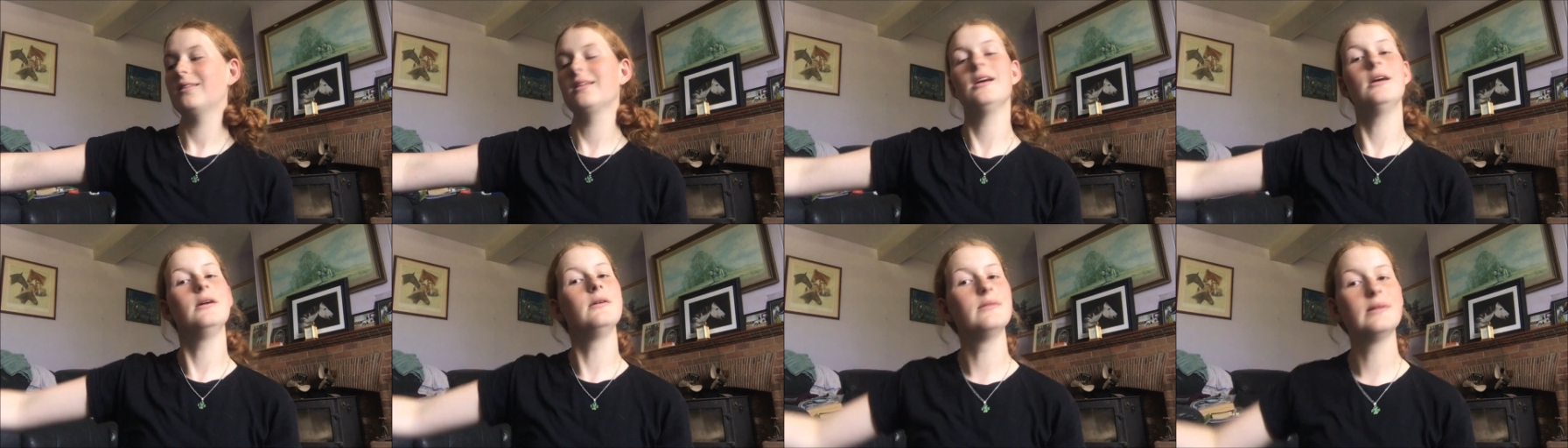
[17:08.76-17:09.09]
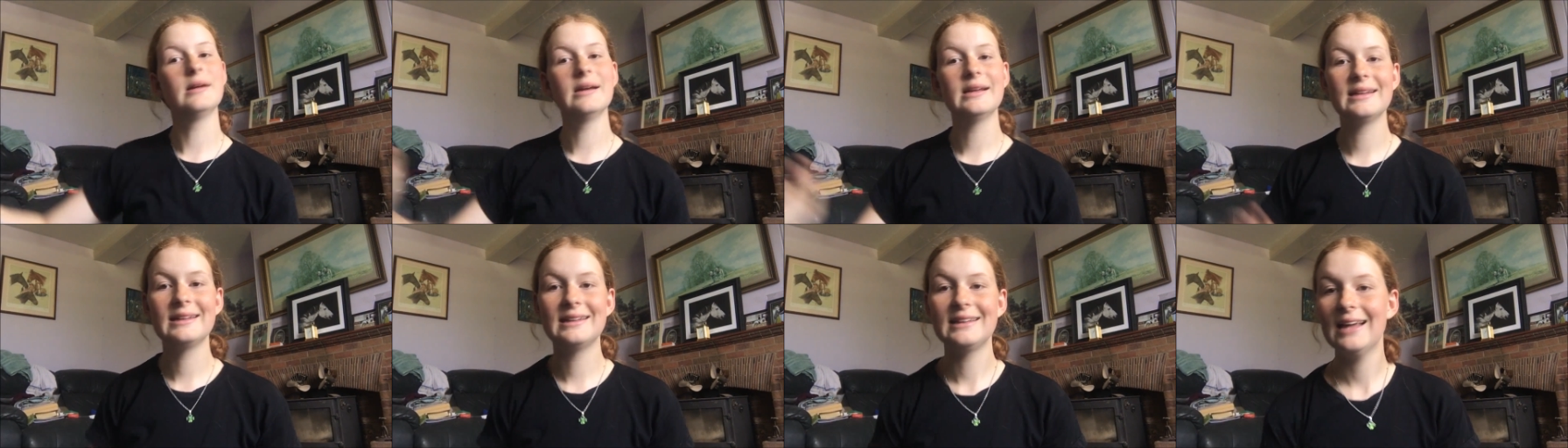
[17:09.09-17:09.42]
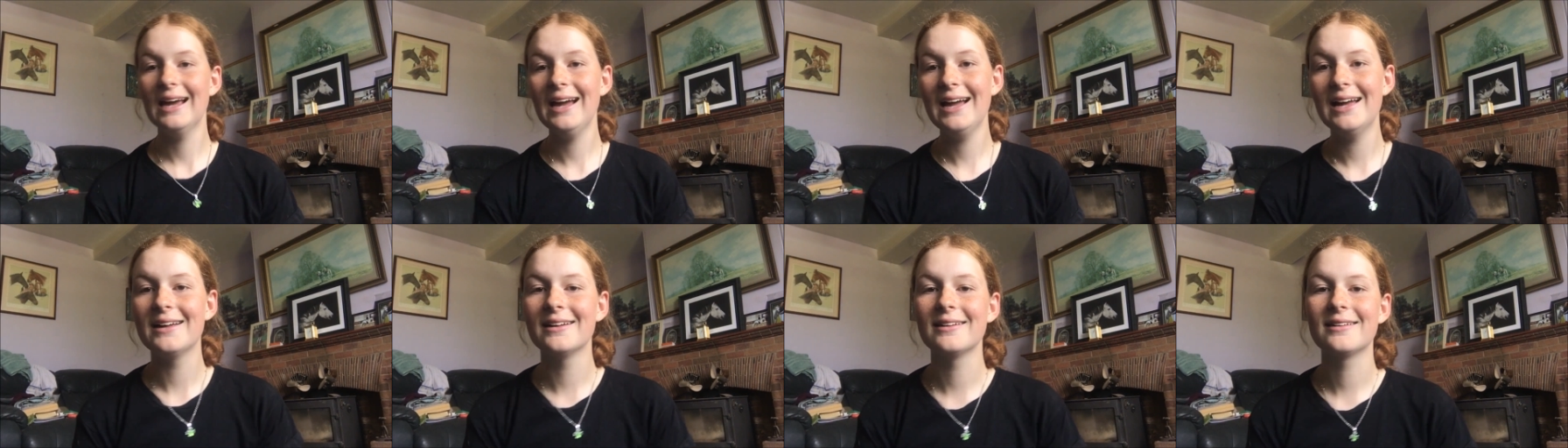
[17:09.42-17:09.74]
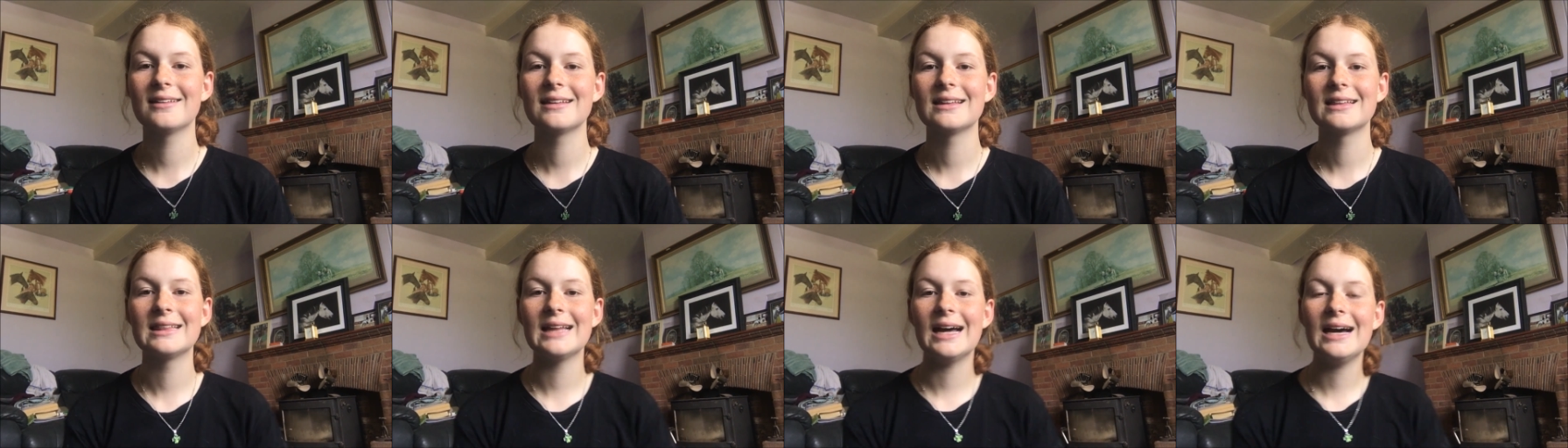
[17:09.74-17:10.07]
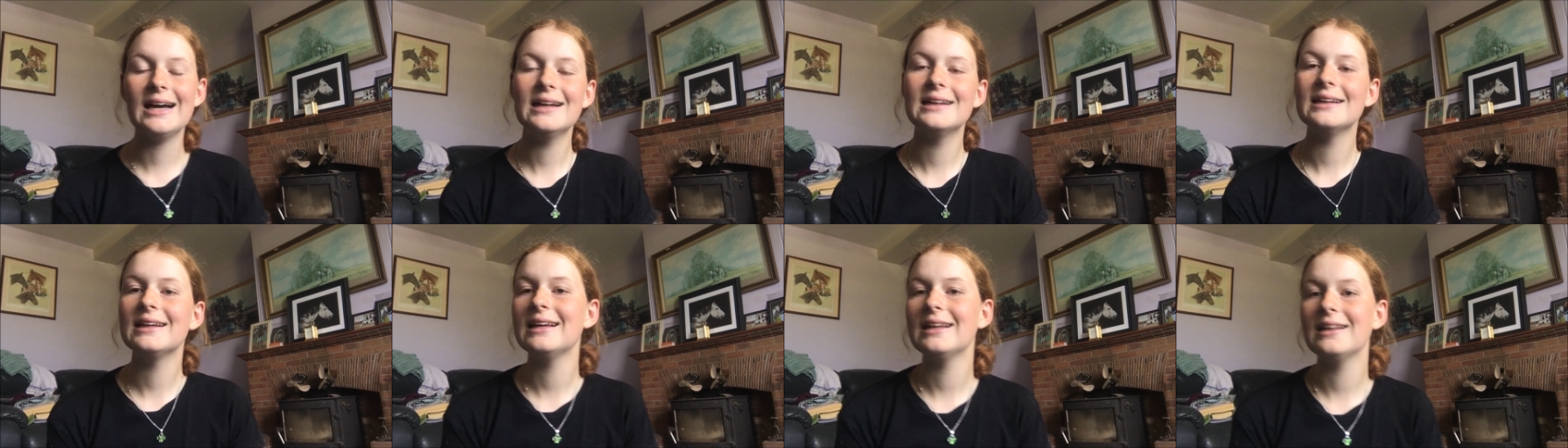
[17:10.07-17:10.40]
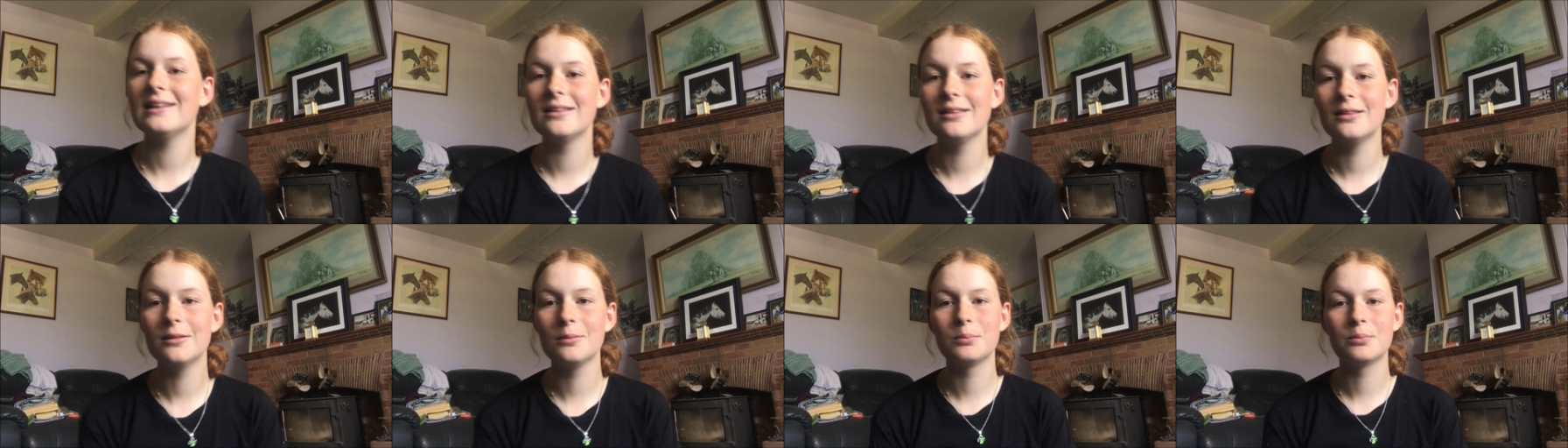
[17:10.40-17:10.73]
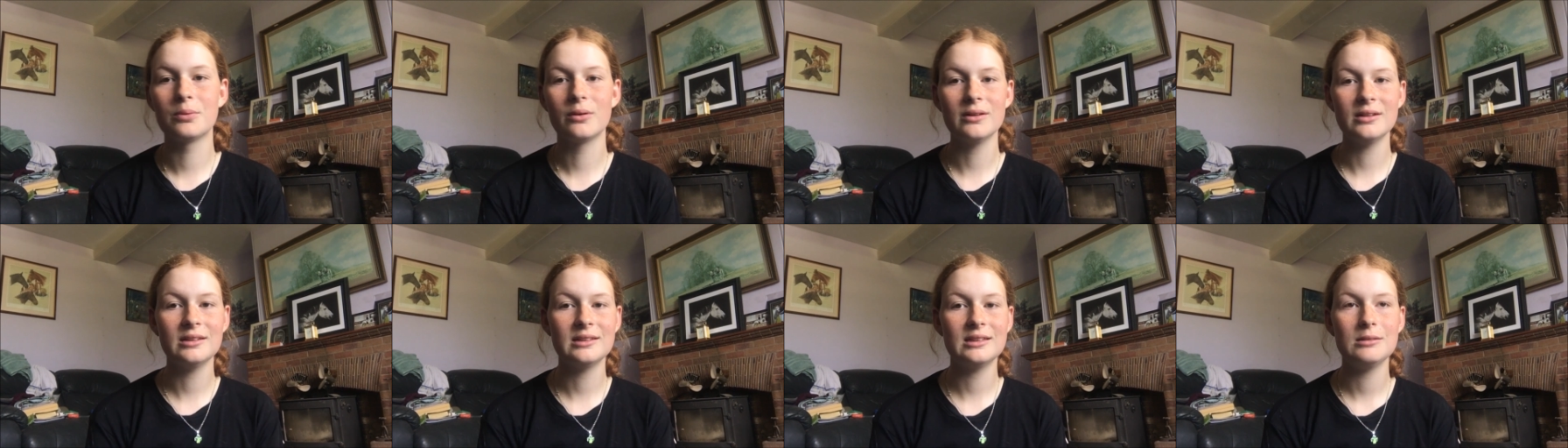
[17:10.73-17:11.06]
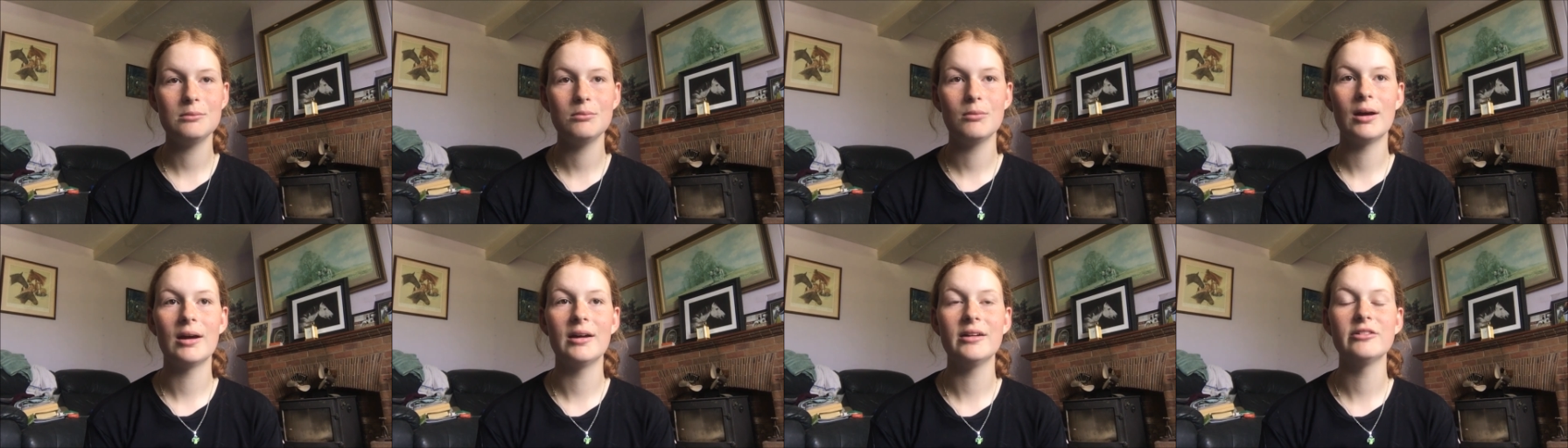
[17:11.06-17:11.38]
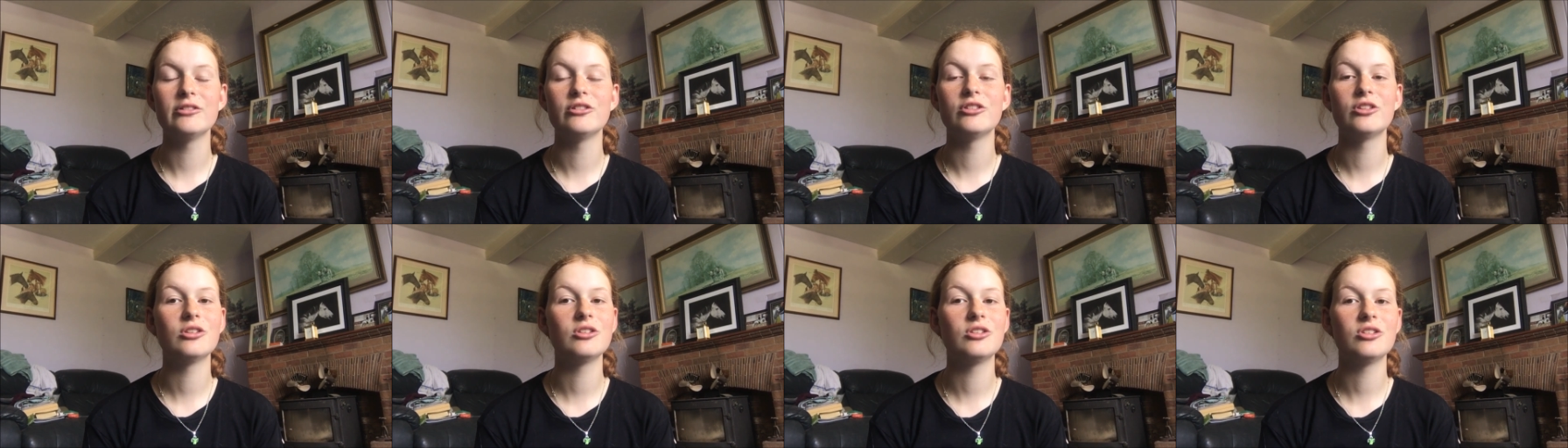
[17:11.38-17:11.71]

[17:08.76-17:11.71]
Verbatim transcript: so yes, that is pretty much